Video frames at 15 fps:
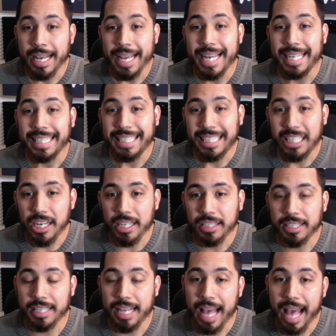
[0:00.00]
in
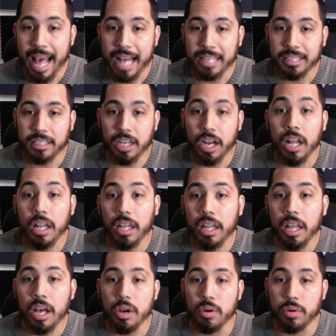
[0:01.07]
just gas
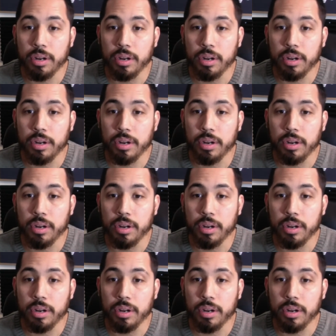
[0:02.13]
alone.